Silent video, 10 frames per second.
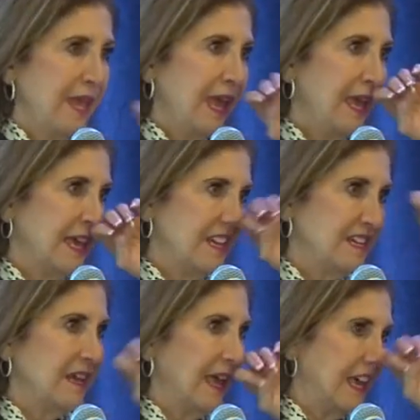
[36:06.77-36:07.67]

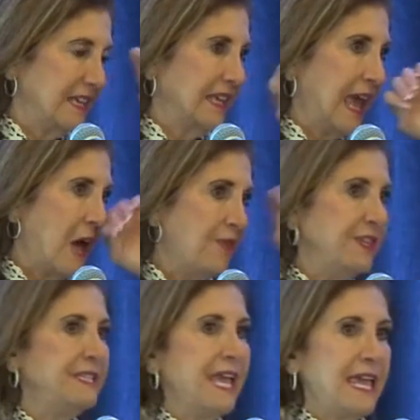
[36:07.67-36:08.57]
And count the
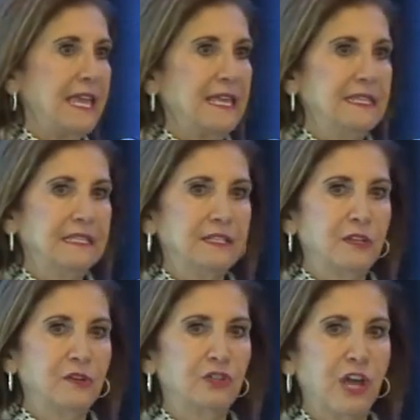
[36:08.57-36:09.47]
days until
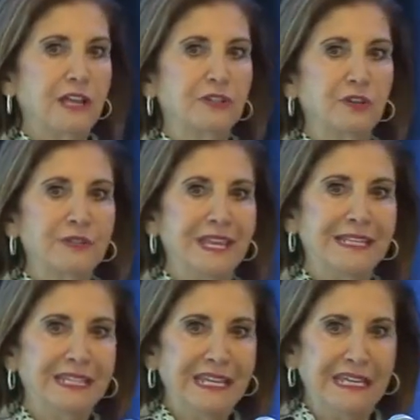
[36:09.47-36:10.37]
your child turns
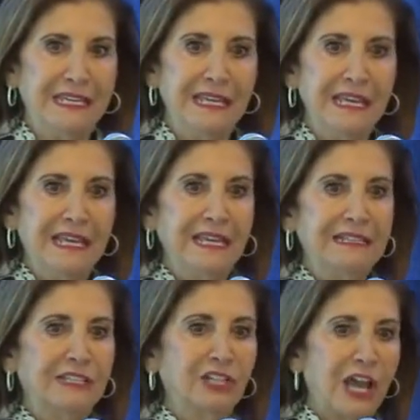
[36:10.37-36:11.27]
18
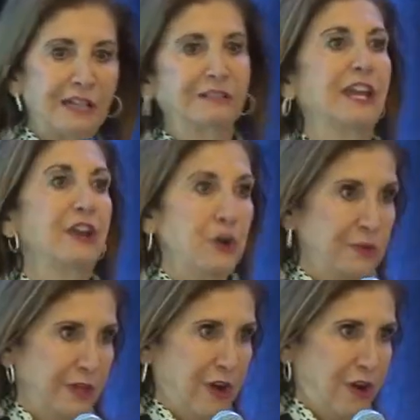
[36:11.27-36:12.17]
and the child can
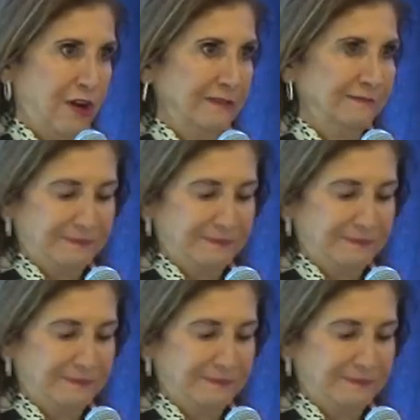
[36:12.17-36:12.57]
own the car.